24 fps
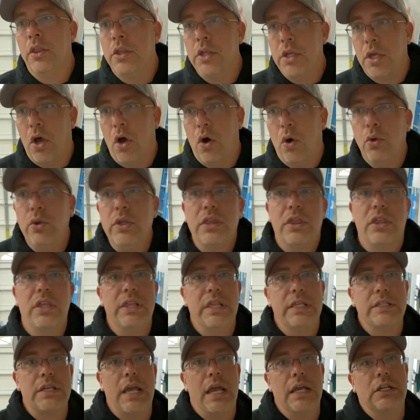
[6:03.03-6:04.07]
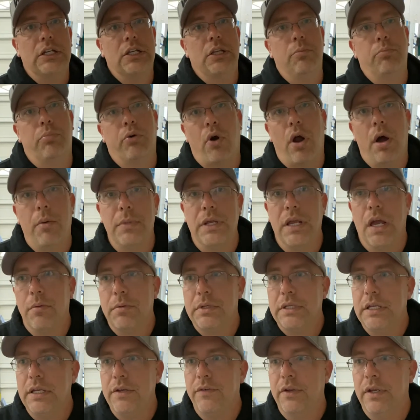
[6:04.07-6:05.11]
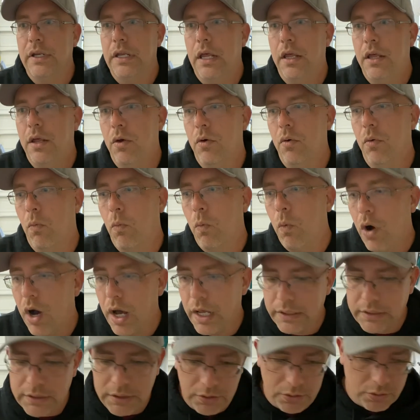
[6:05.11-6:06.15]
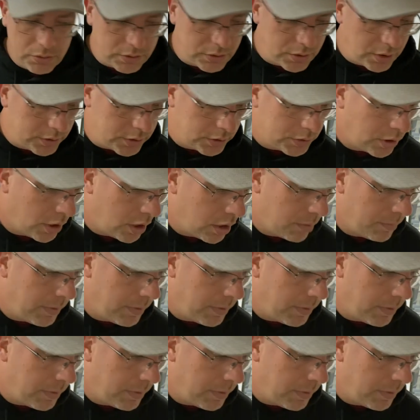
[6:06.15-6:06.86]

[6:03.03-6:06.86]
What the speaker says: The only thing that's actually brought me up to even want to start to talk